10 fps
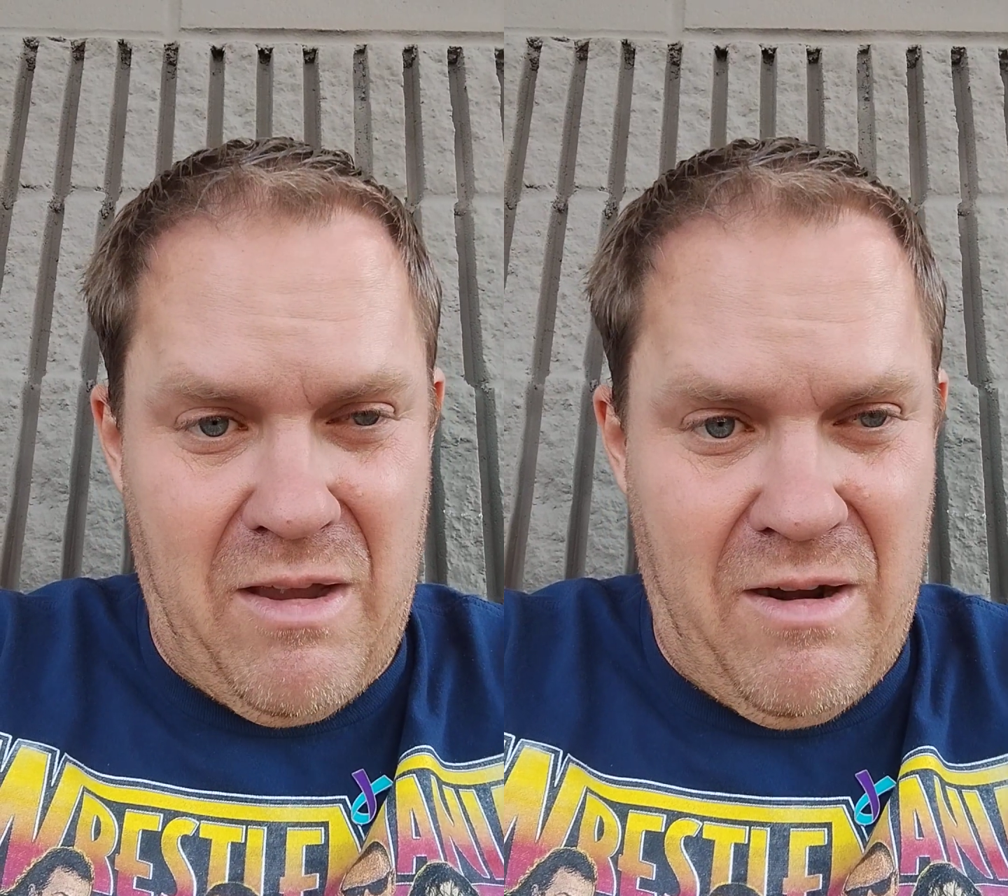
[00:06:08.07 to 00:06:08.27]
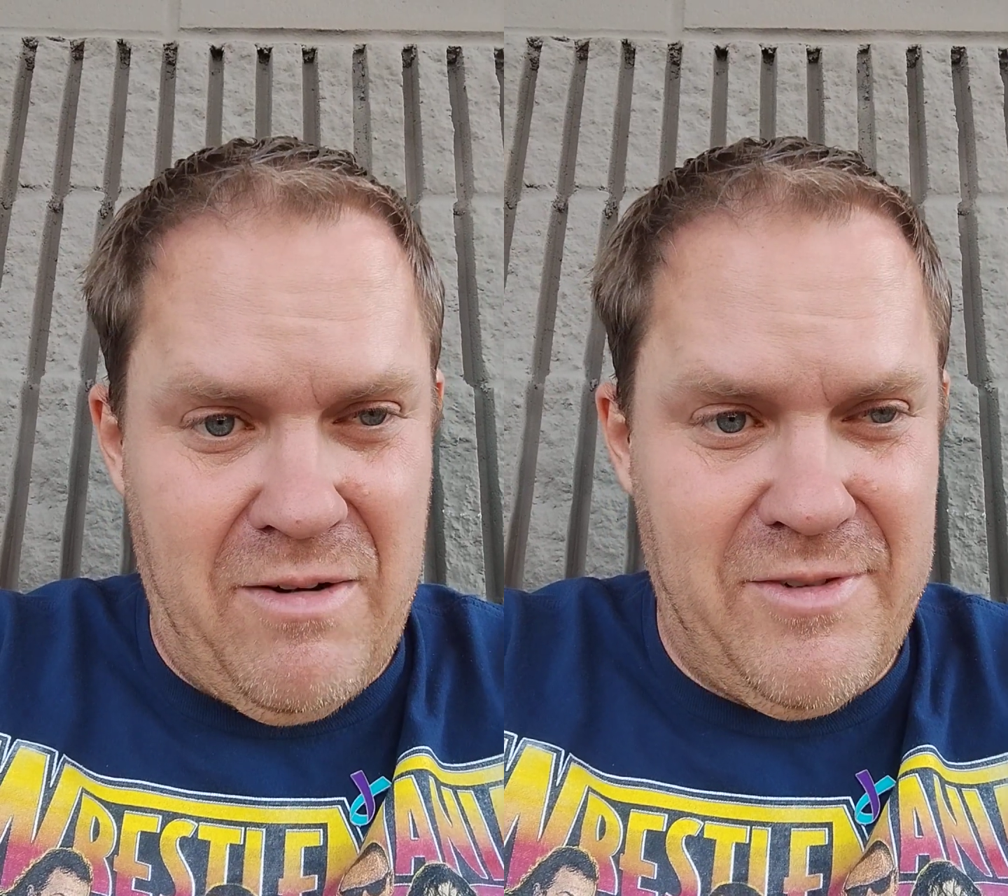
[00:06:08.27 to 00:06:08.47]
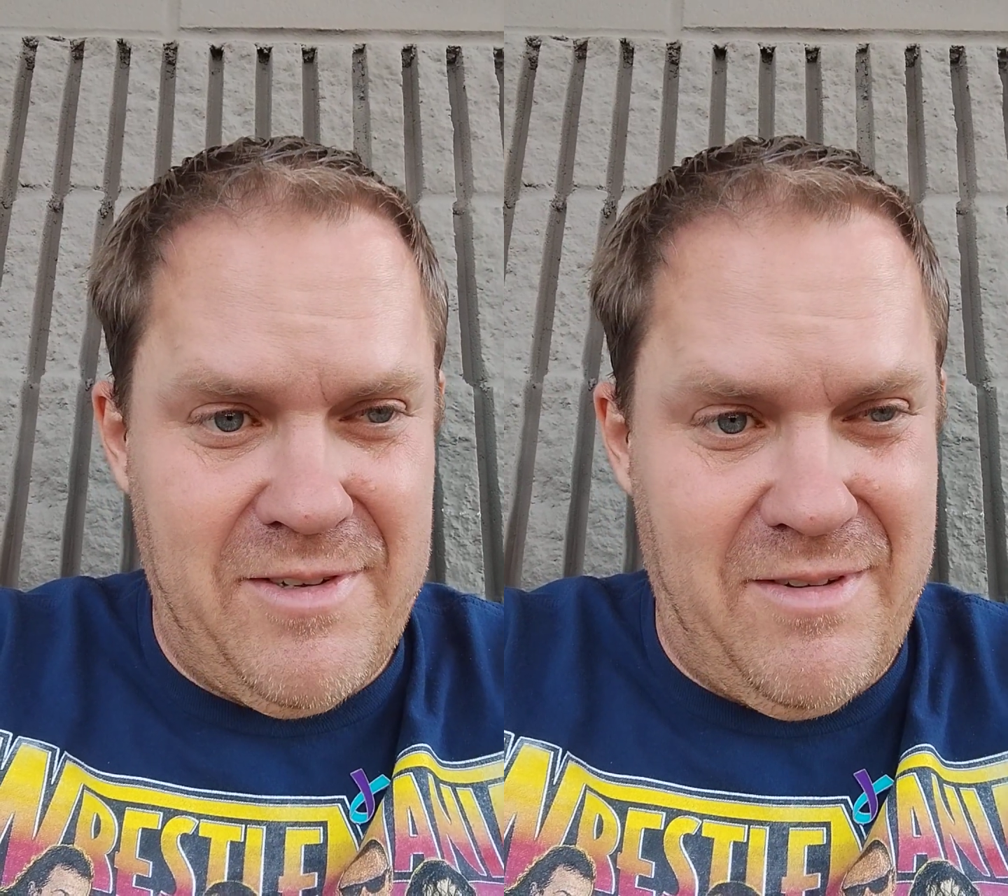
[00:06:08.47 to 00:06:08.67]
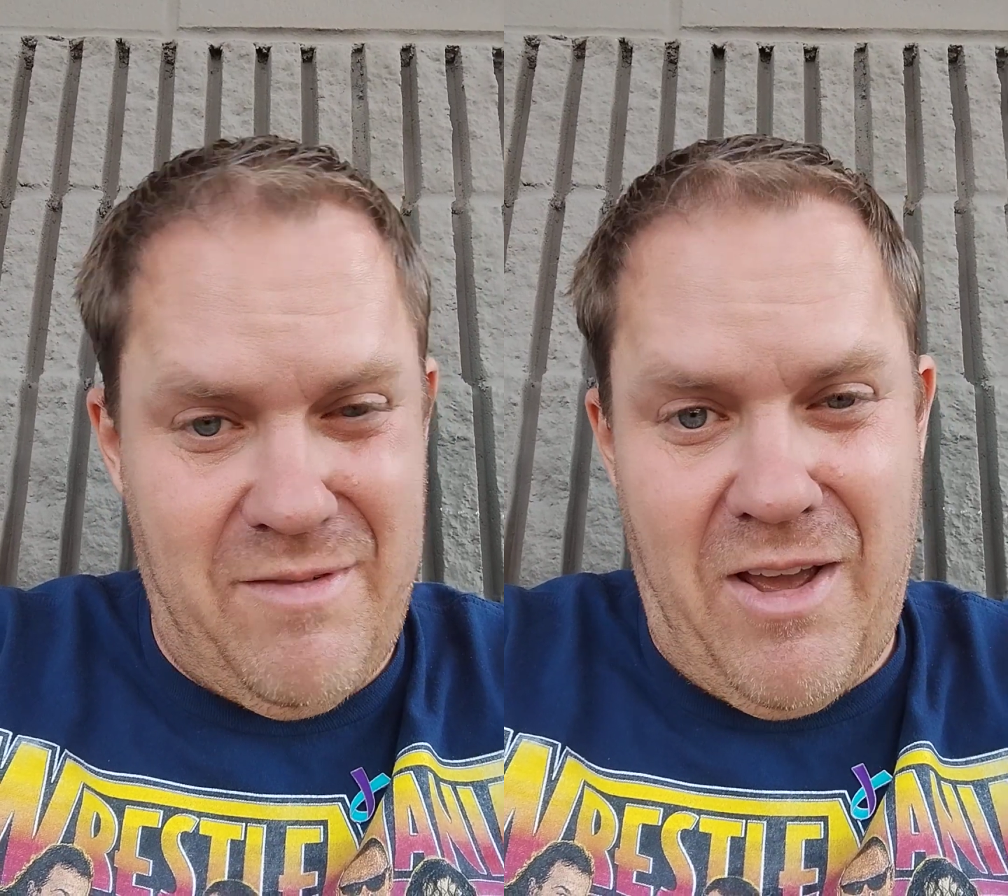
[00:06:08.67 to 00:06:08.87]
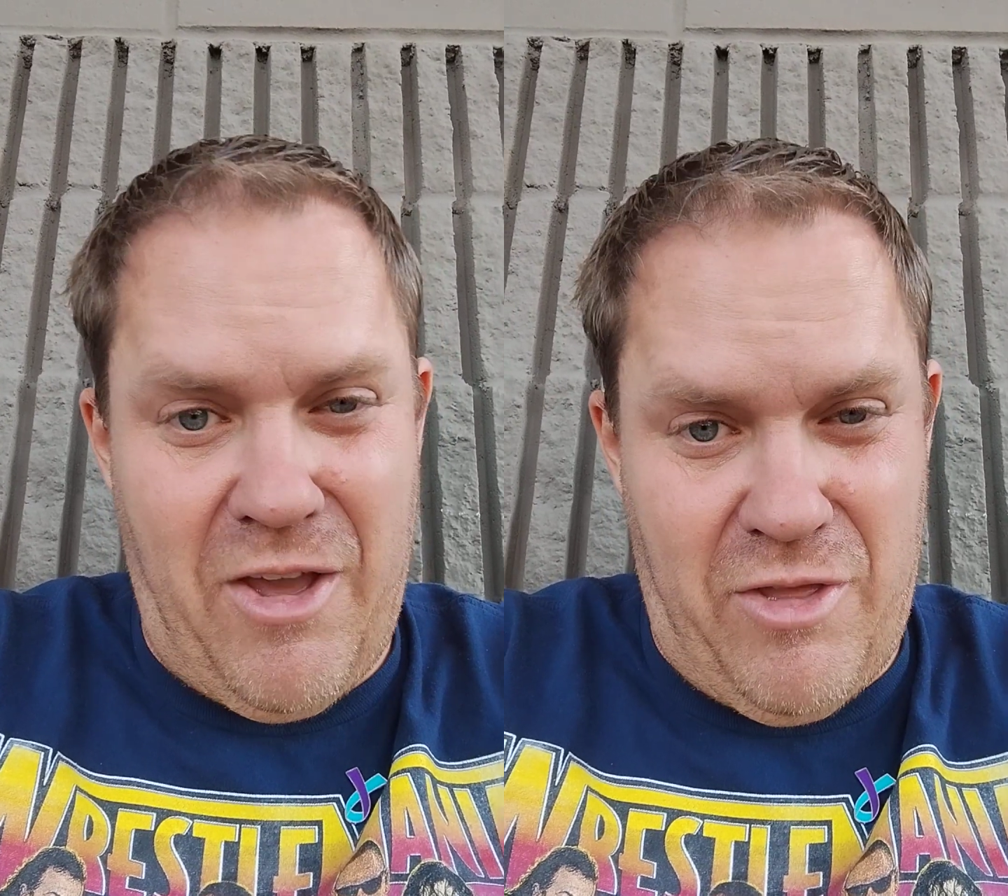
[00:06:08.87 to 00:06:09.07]
cards,
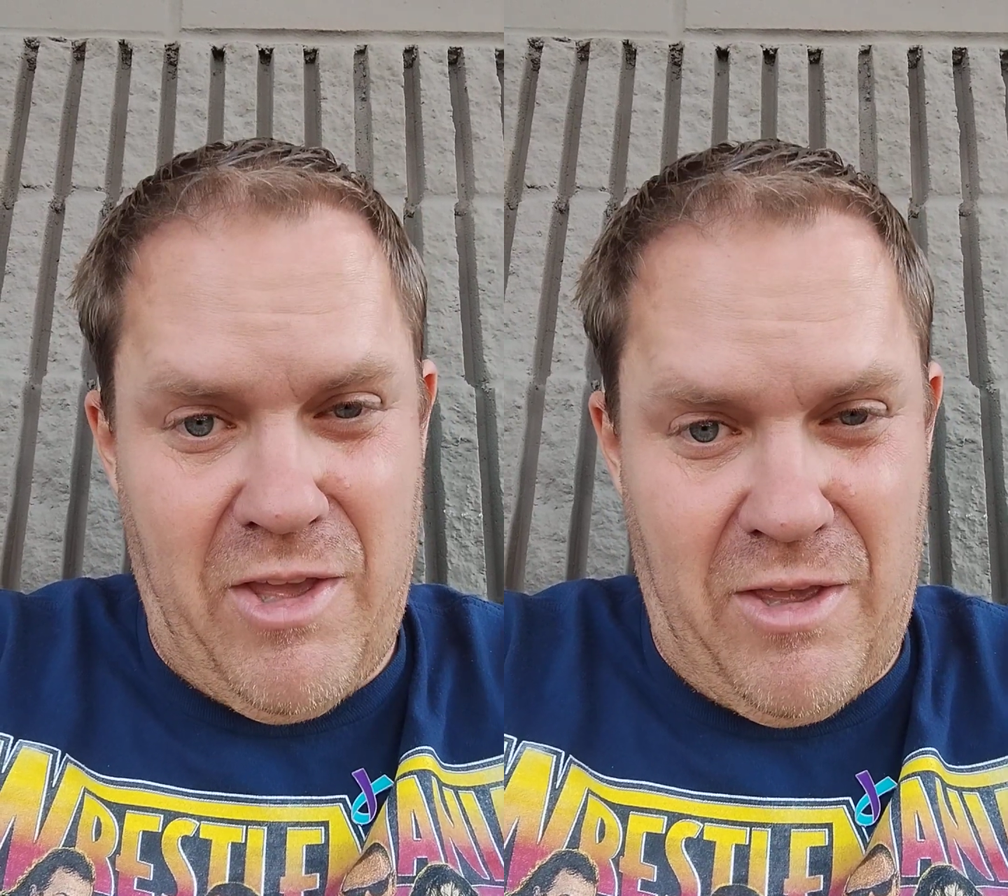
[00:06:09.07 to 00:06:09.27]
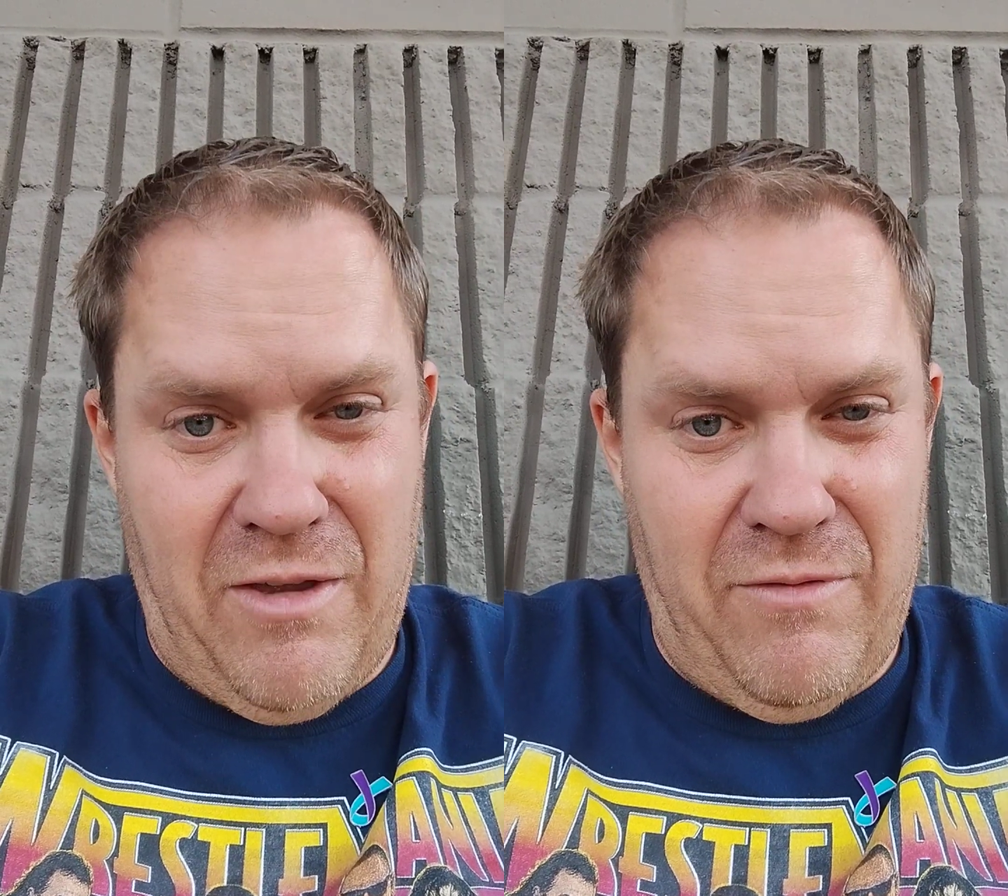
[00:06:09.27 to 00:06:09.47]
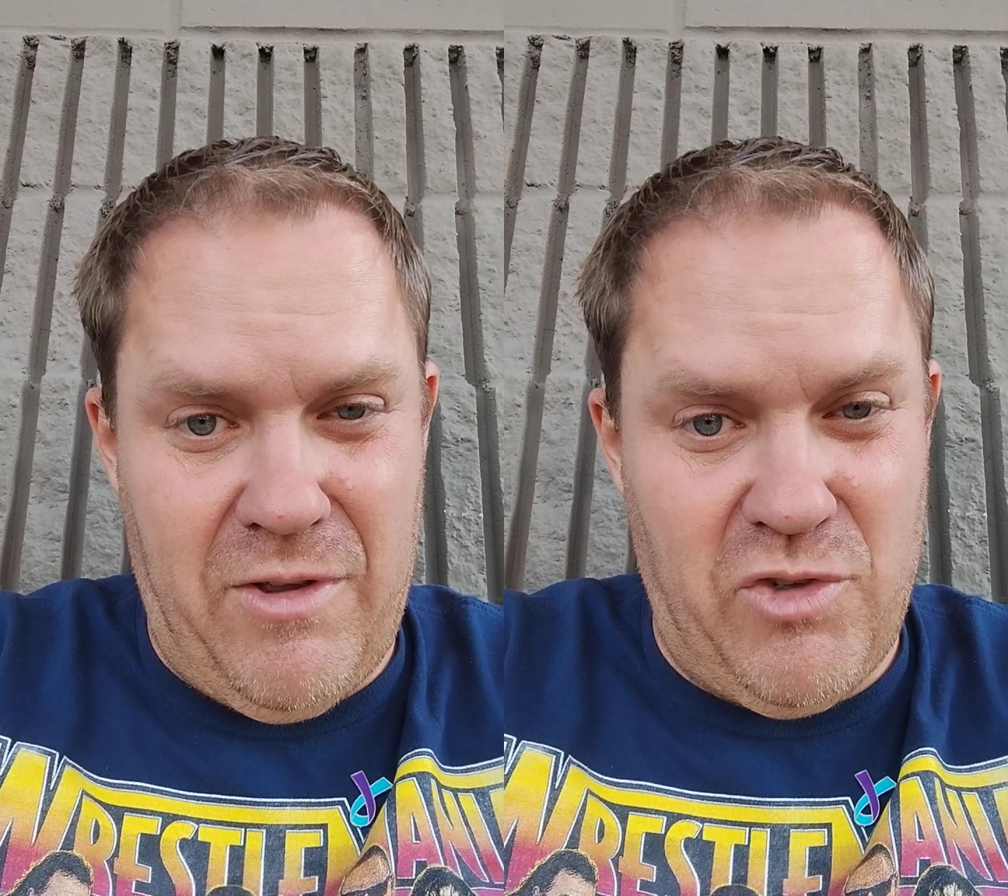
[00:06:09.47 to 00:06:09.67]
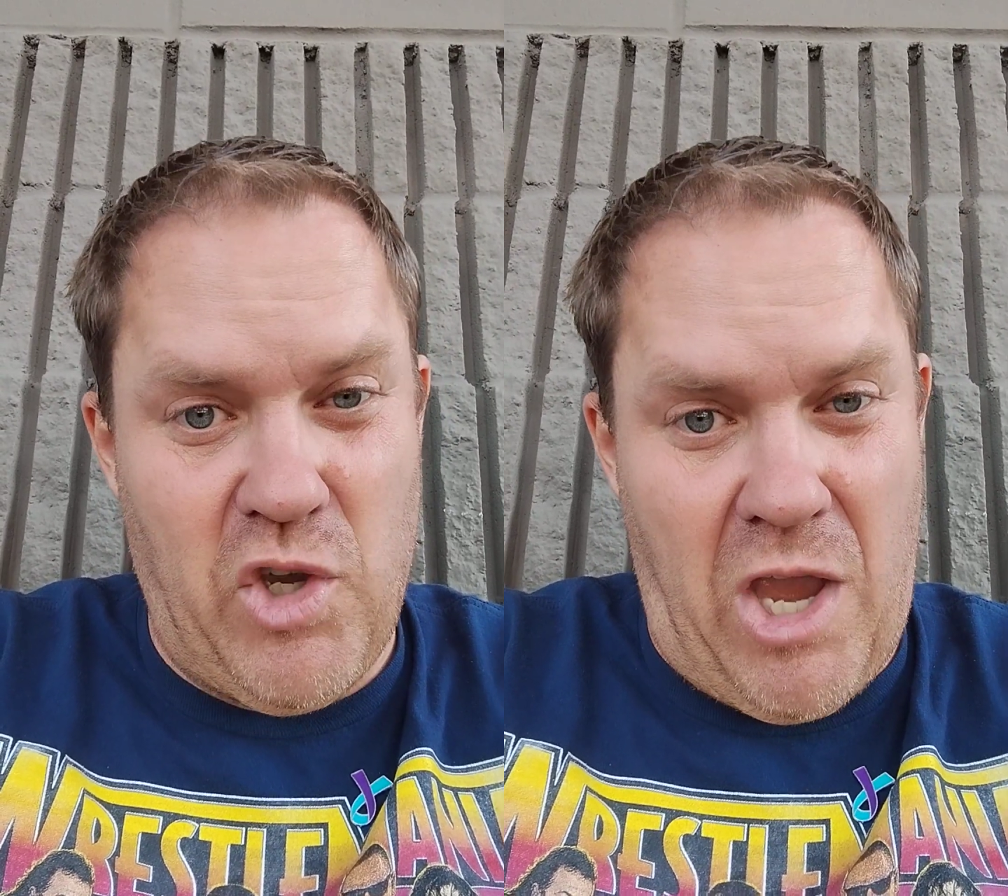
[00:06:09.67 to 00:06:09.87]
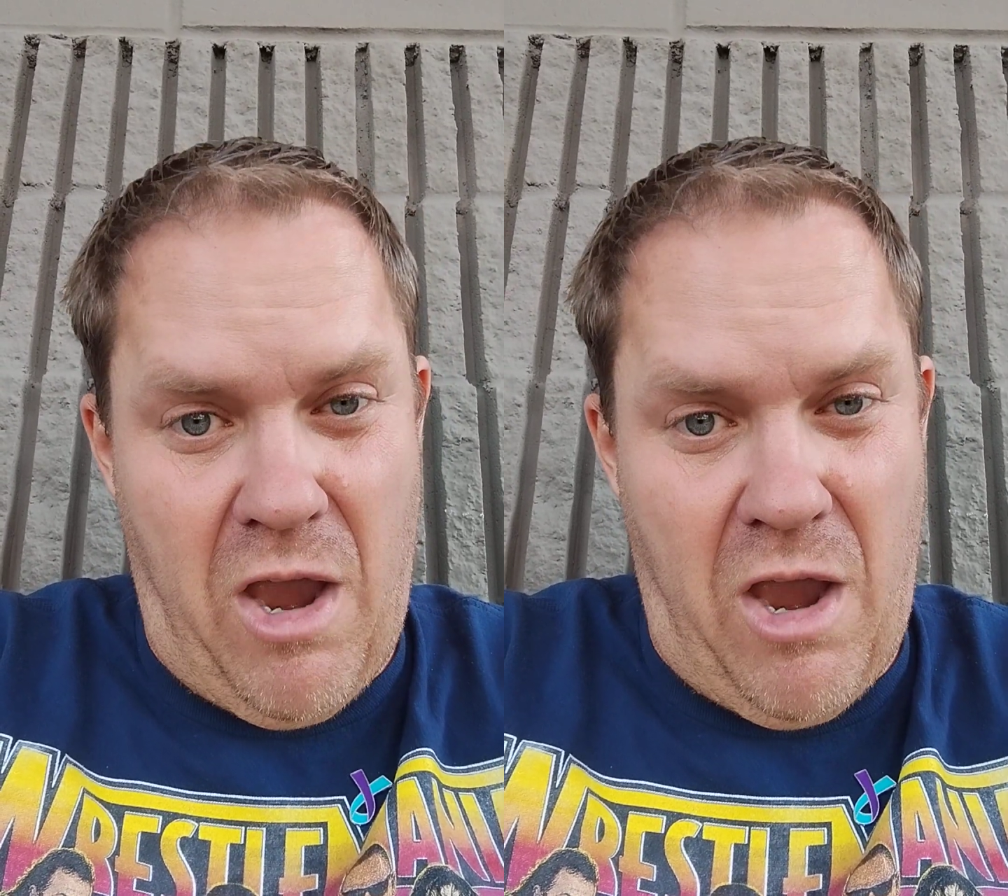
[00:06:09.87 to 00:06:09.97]
I think of Jr.